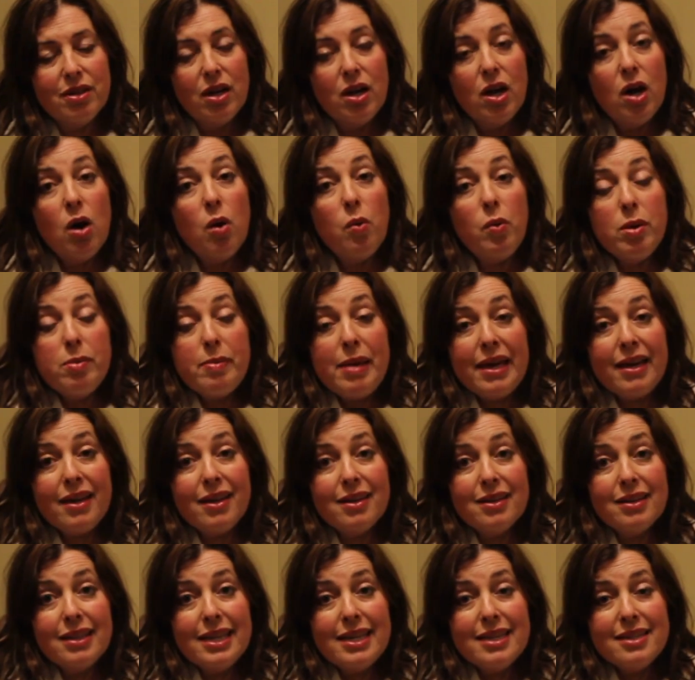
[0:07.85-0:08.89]
We make a
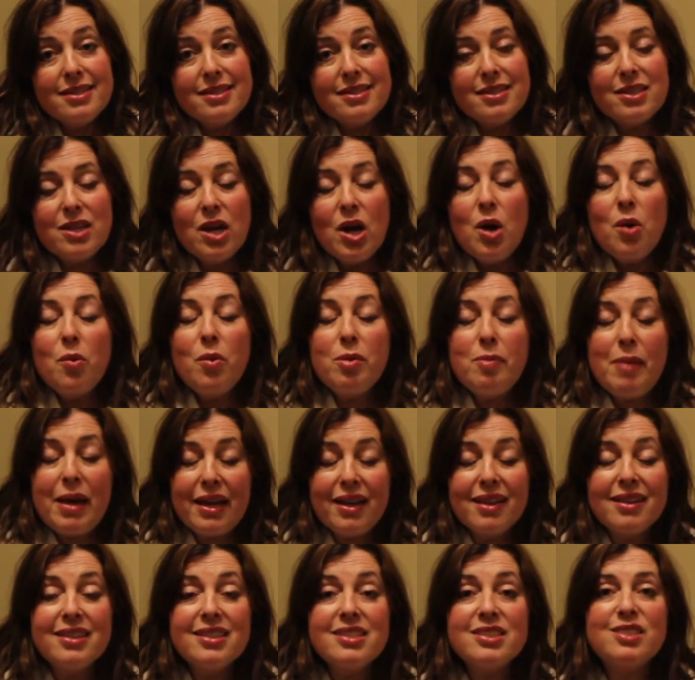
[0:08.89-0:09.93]
list. We make a
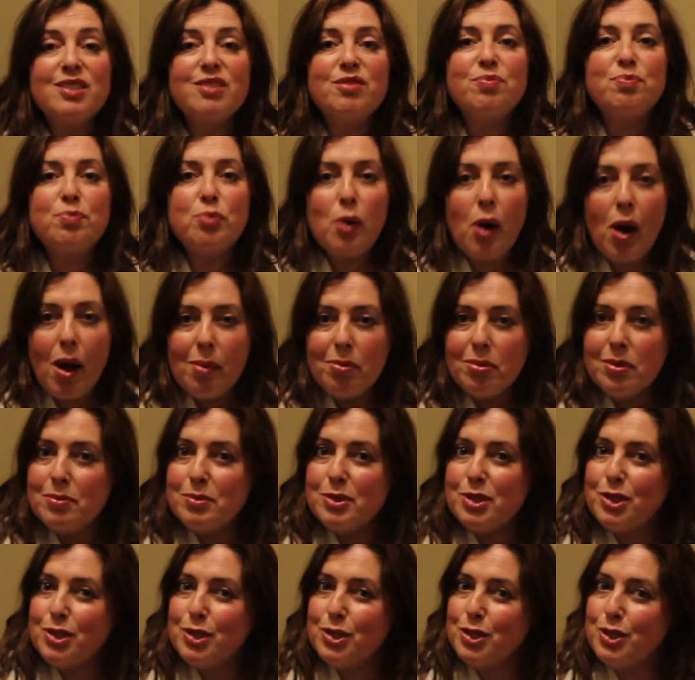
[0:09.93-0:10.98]
list of problems to
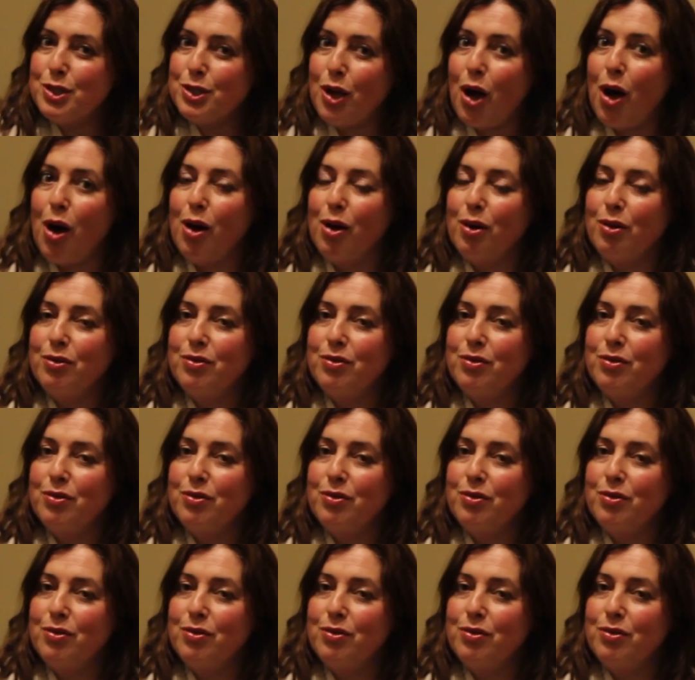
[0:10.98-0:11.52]
solve.